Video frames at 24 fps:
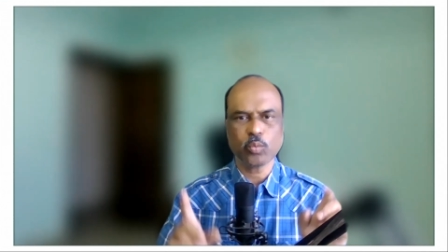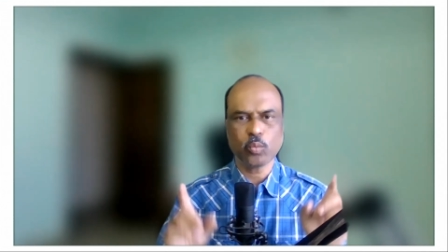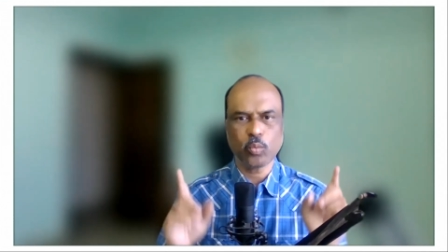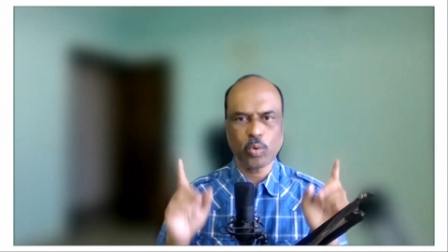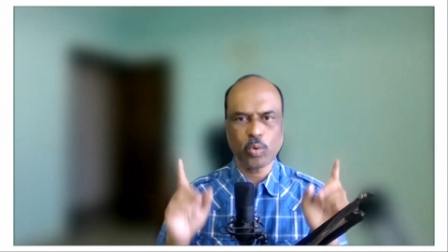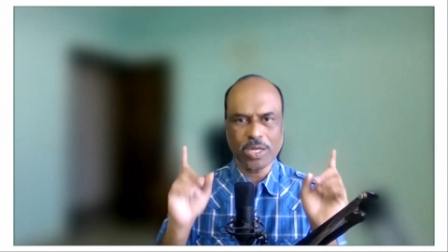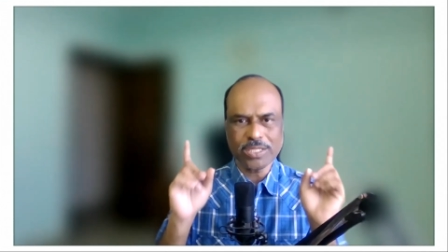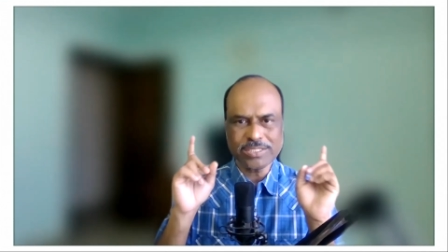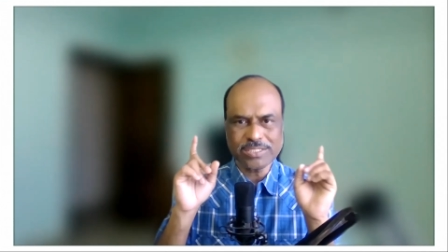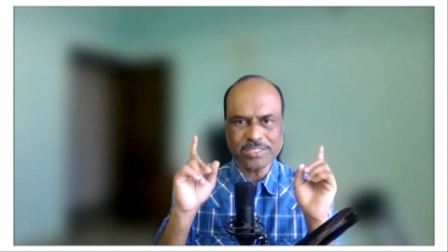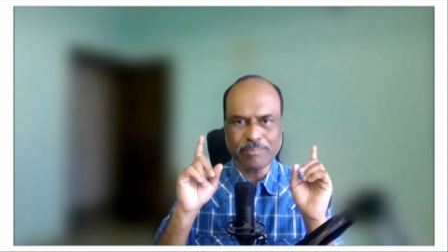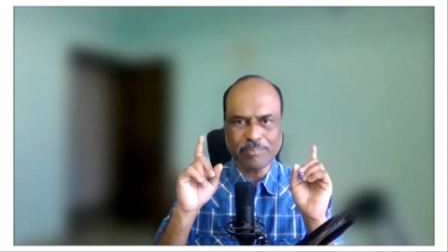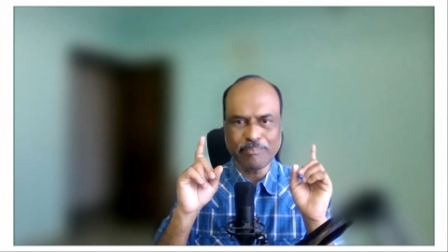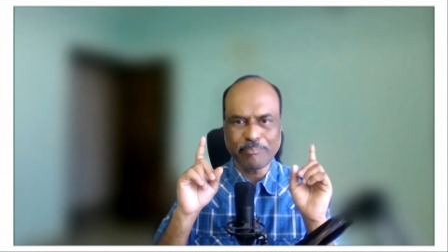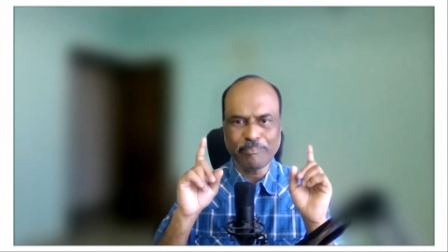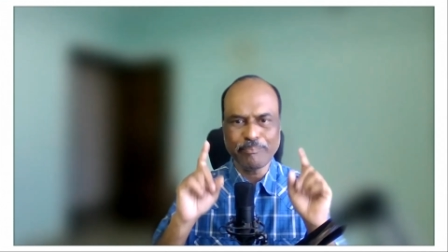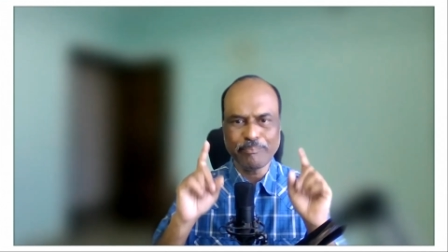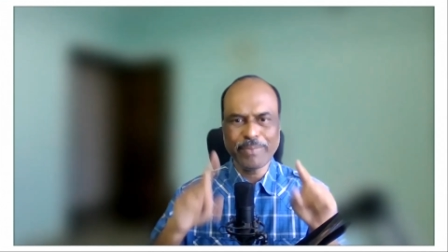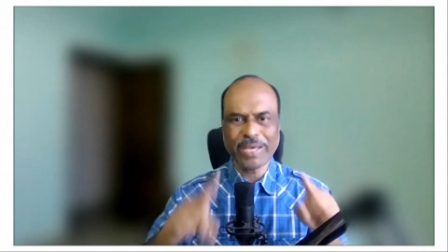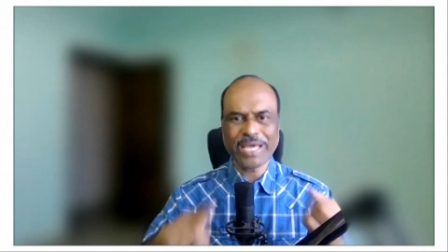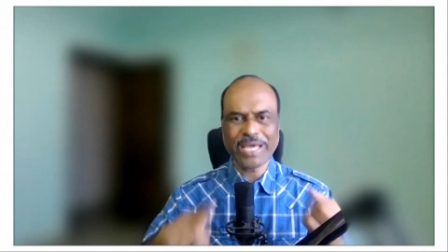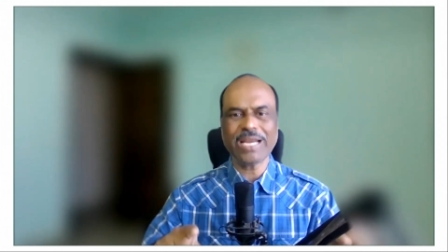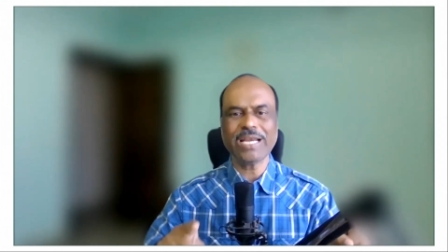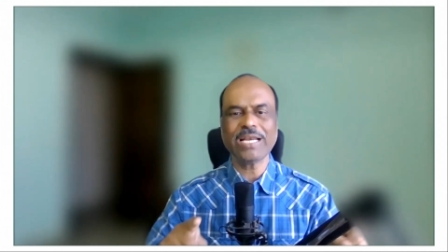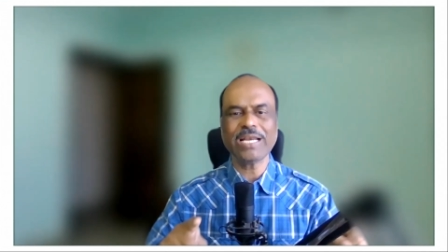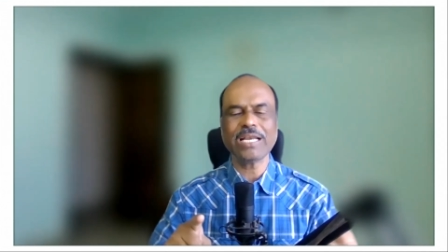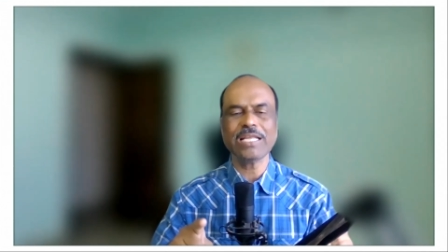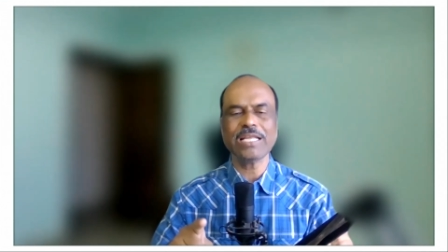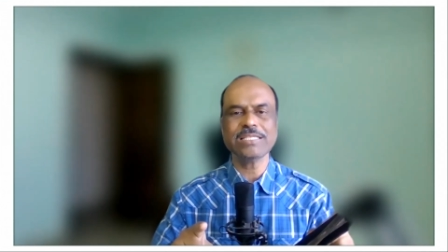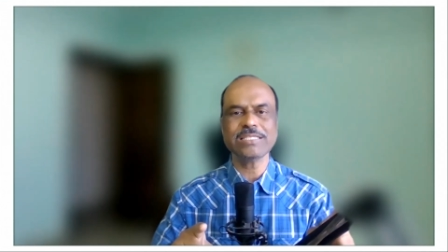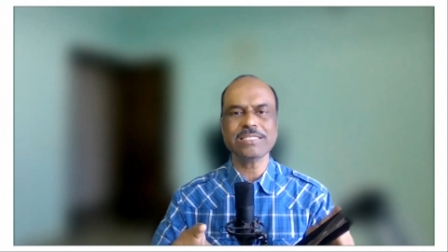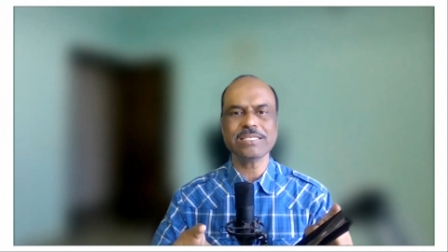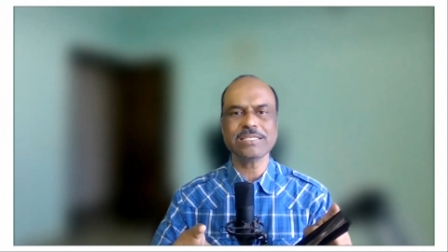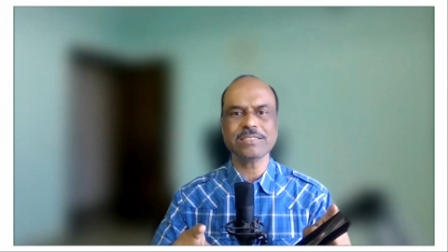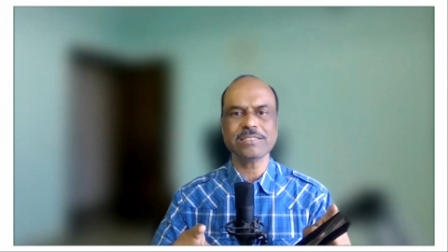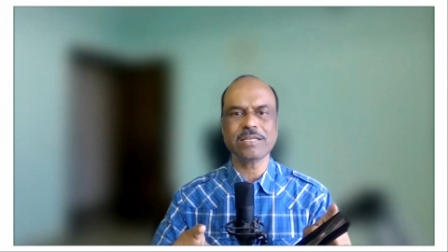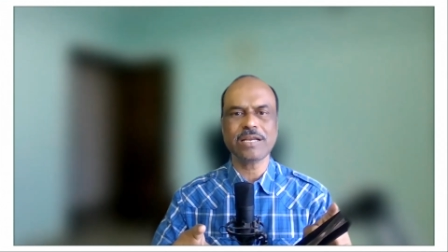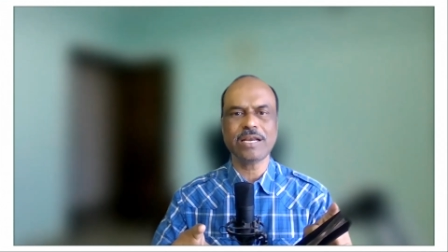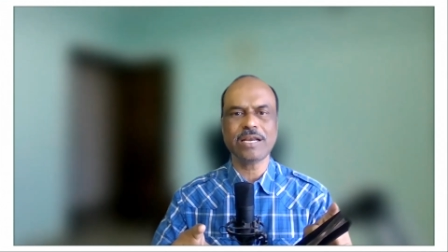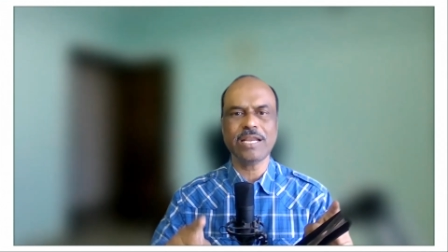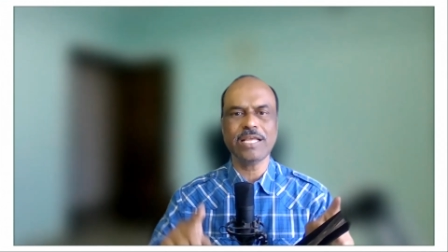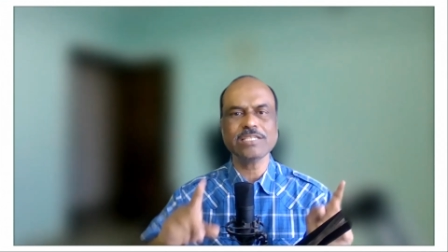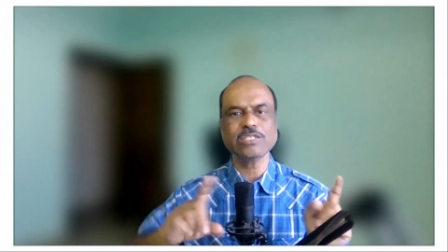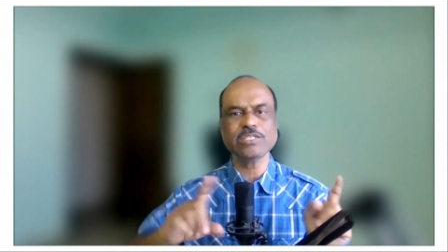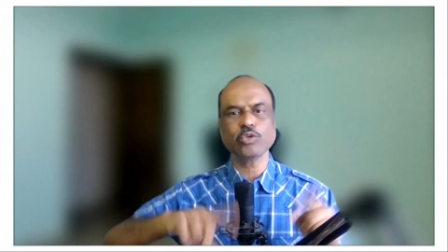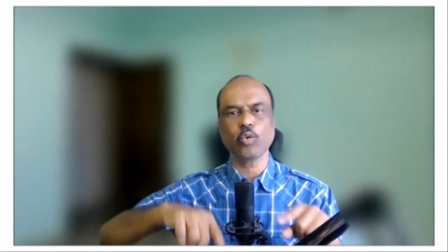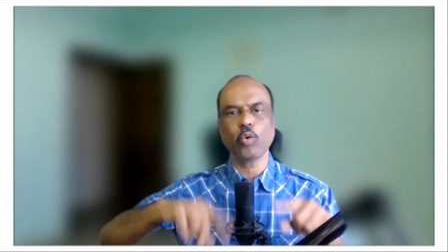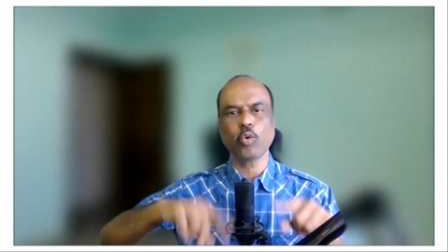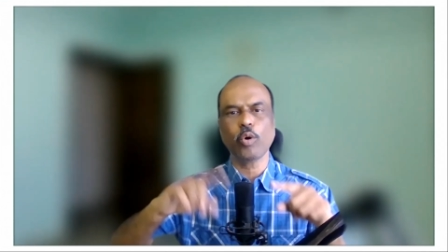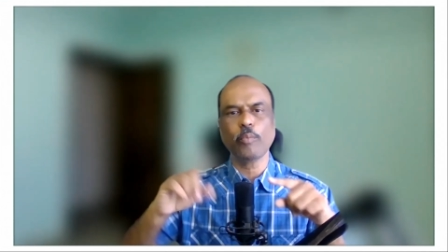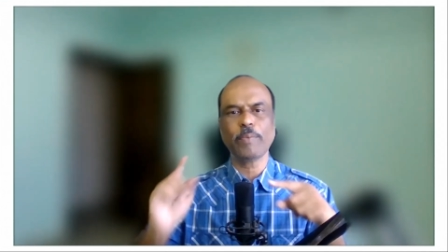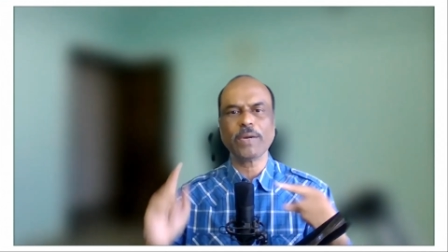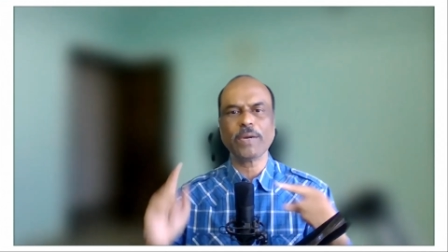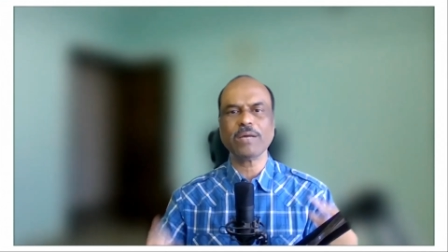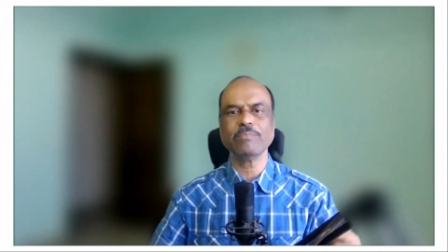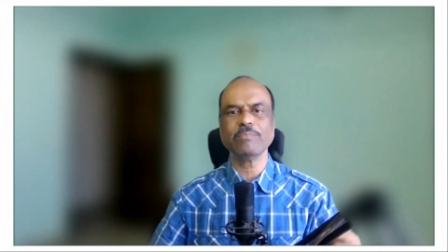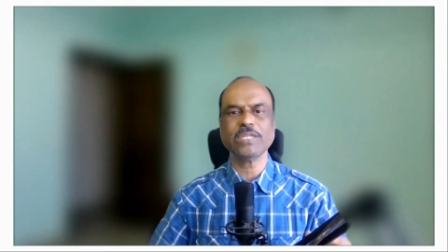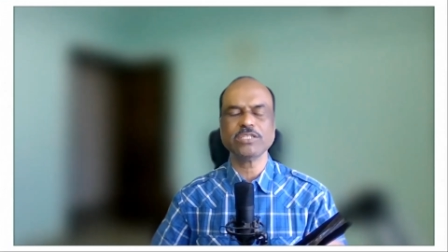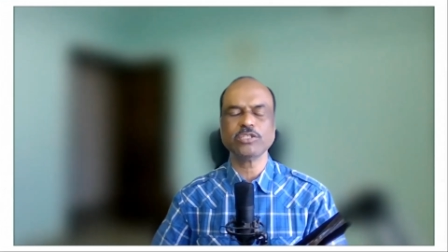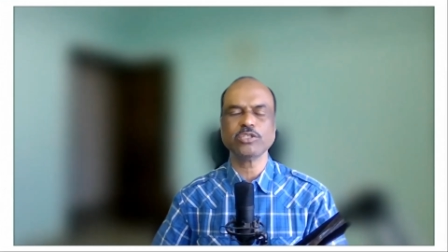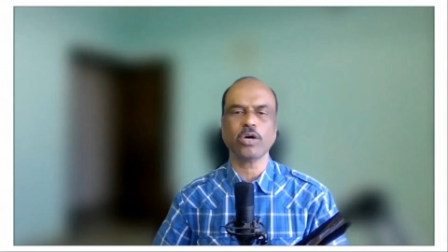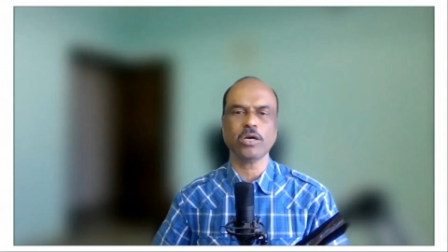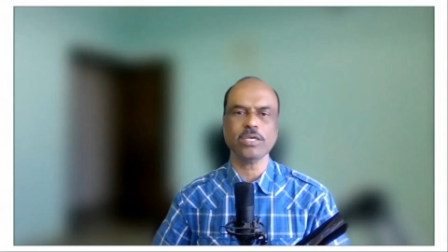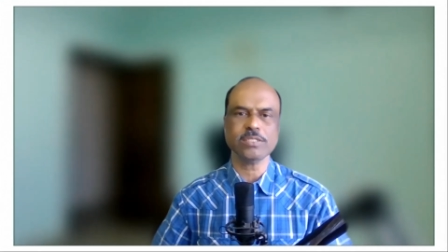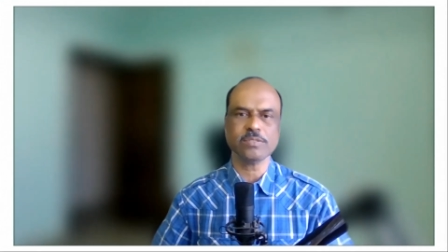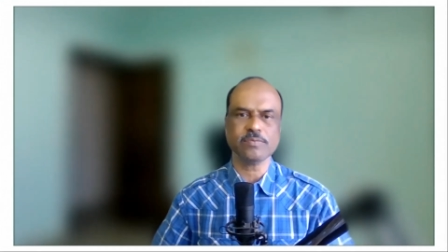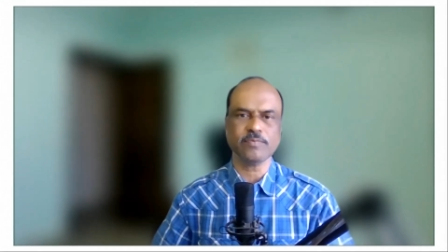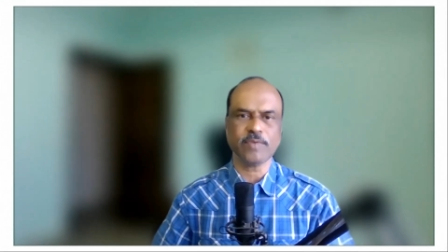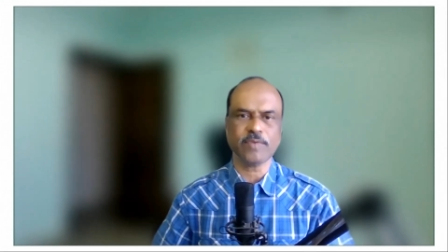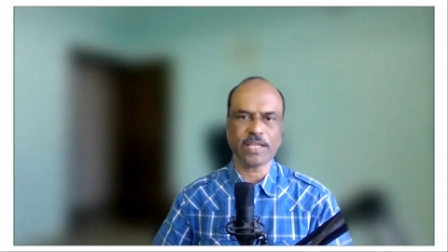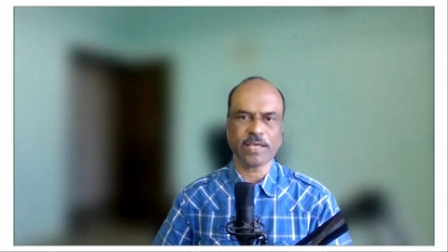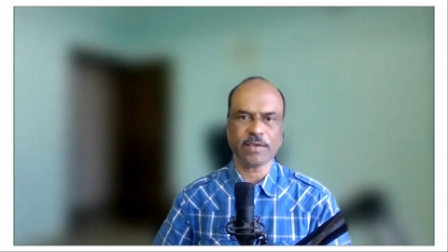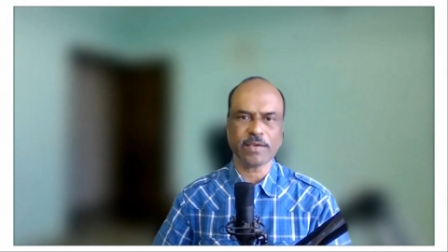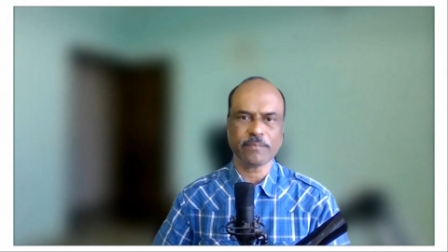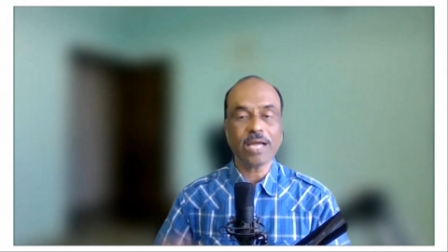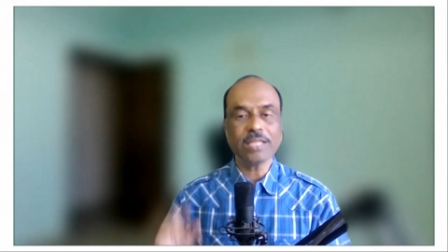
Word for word: Once the merit list is released, open up the choice filling.